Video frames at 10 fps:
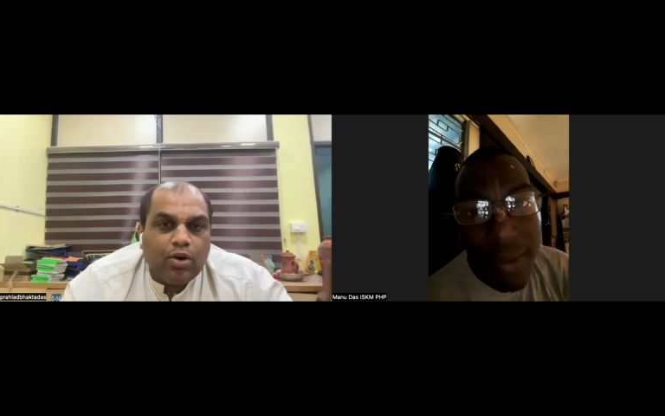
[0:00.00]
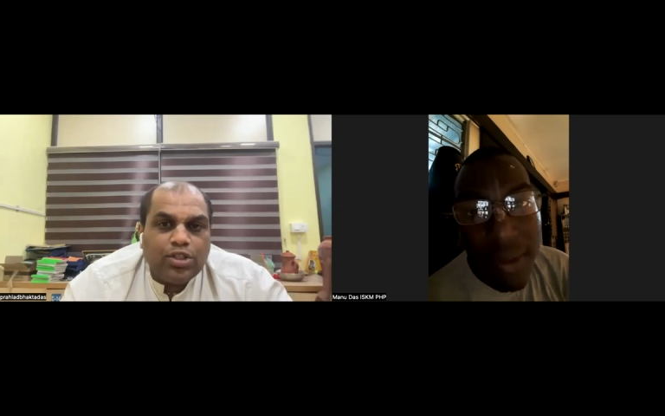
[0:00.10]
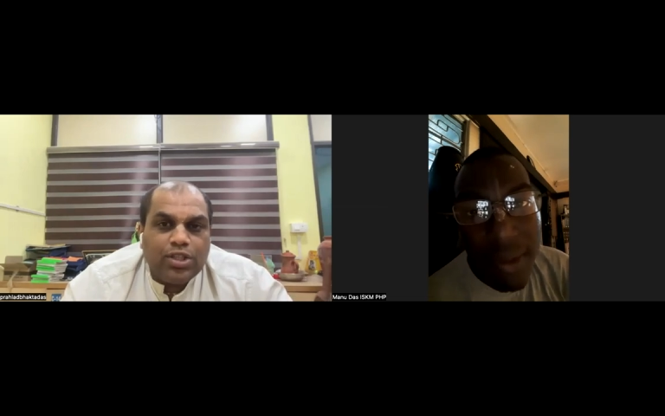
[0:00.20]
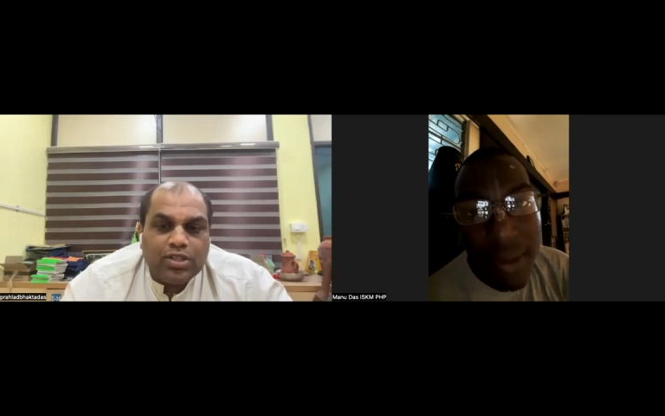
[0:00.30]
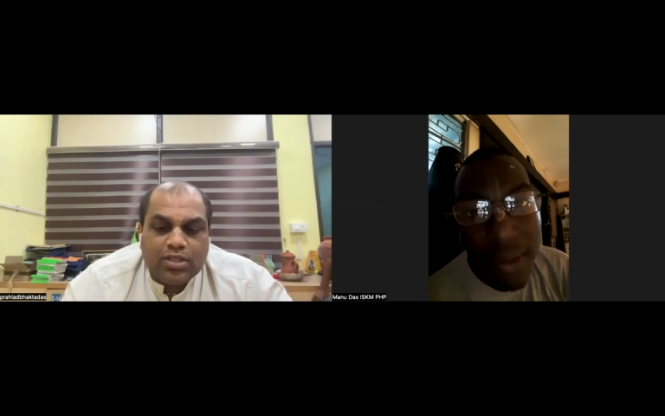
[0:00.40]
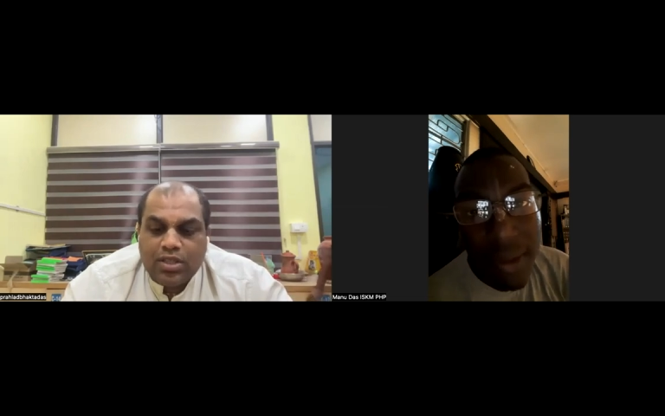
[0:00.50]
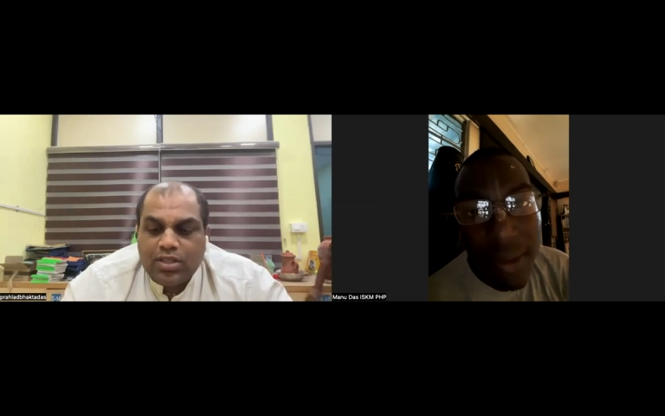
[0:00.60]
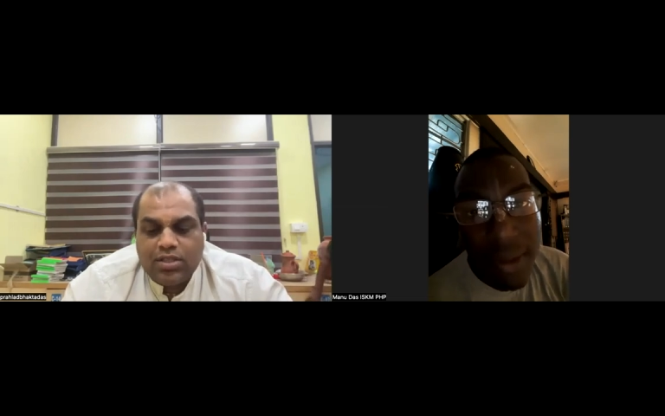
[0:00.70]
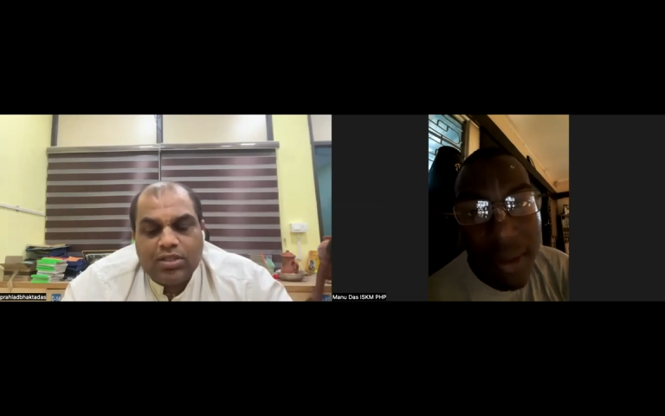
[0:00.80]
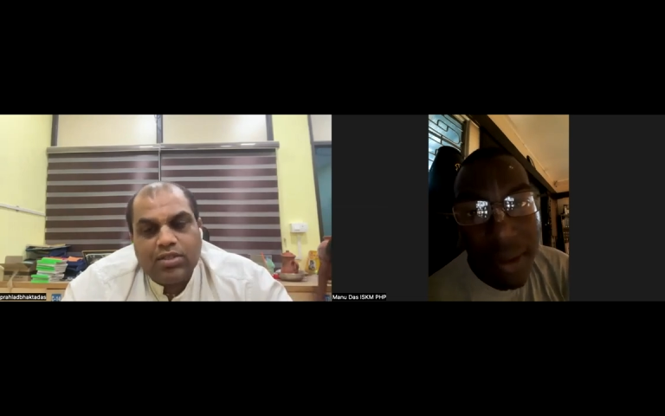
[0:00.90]

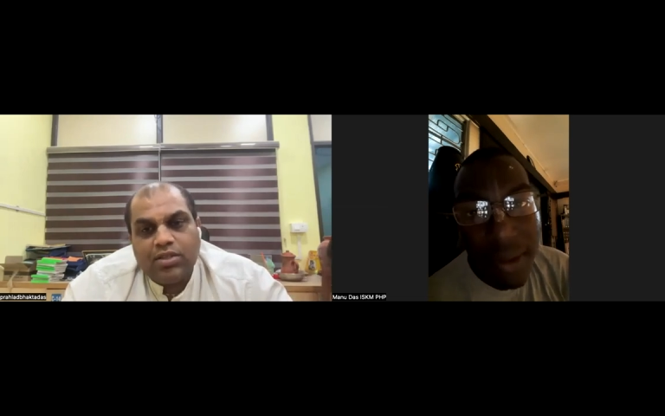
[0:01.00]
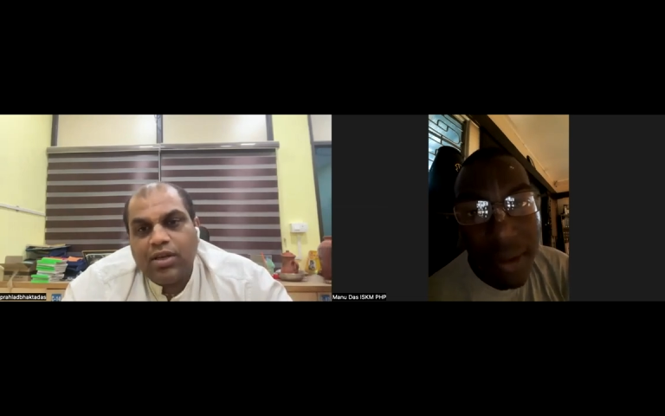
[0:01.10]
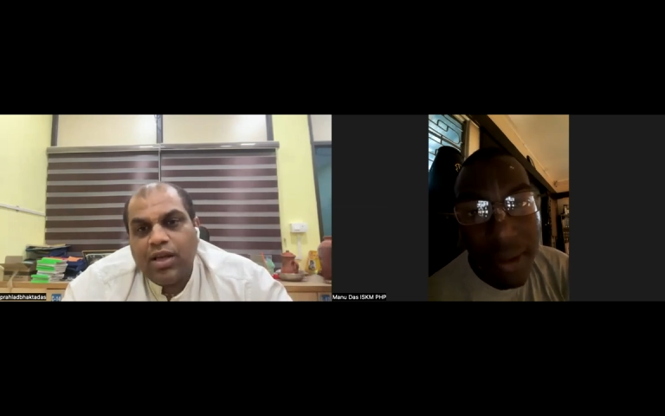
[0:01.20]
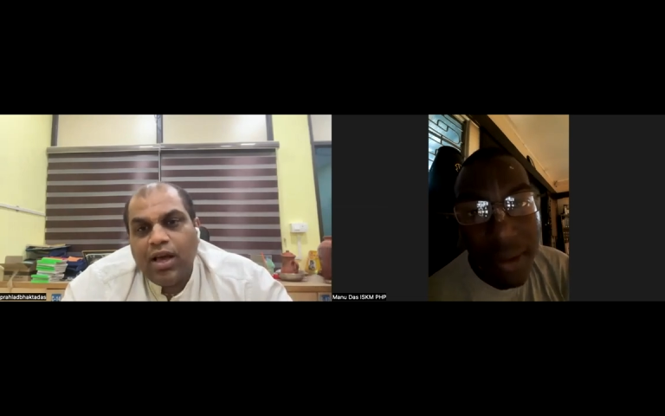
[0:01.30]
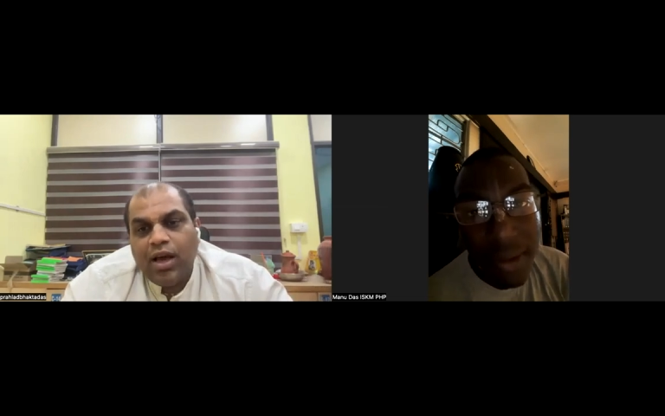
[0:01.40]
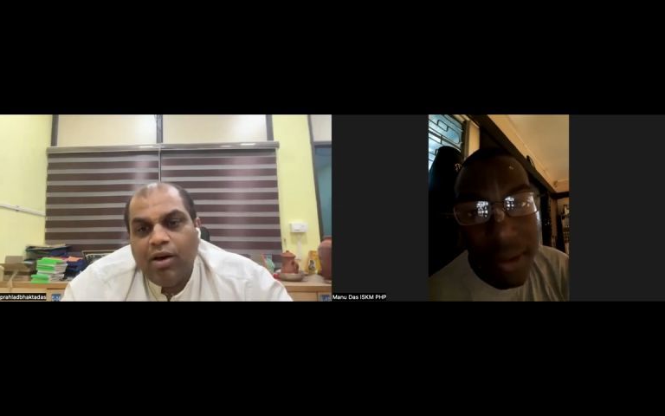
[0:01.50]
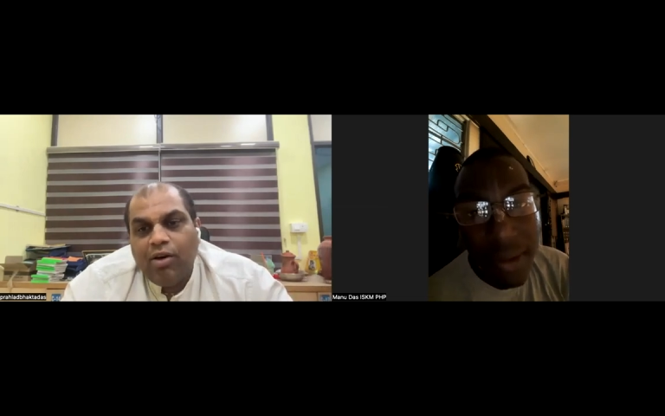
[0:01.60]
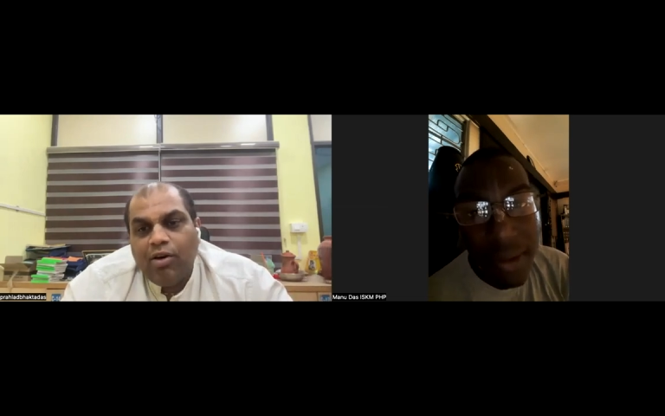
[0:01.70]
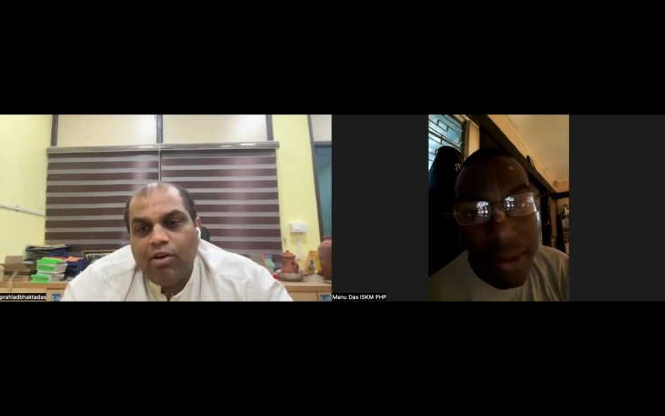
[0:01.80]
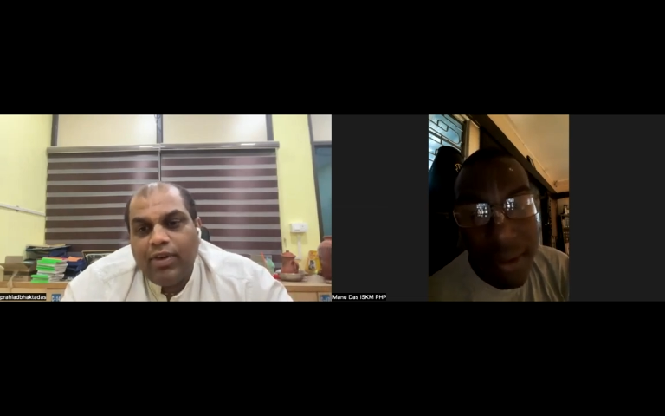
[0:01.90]
consciousness,
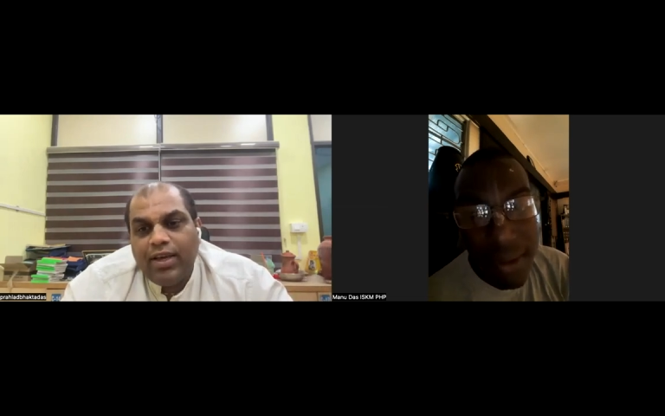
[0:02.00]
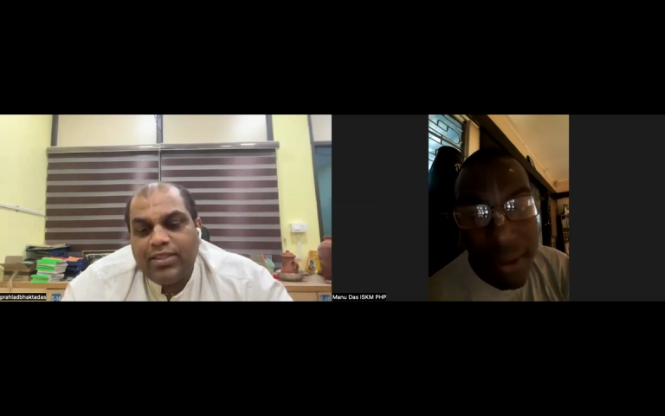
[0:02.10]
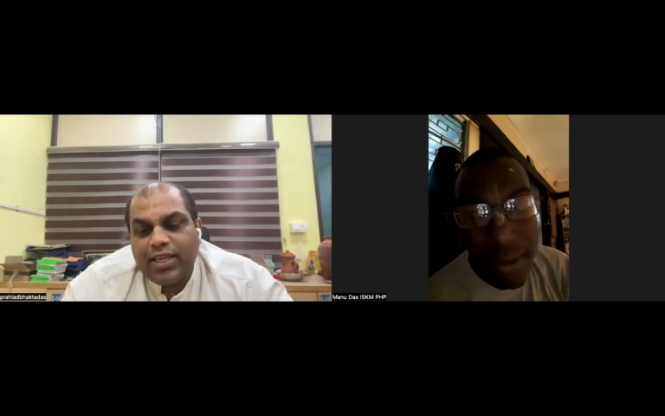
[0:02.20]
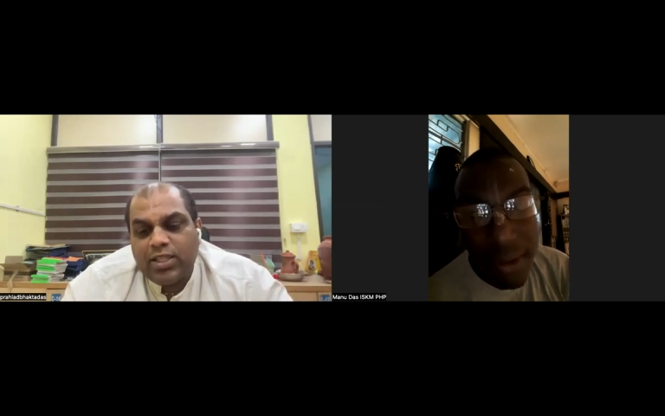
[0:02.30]
always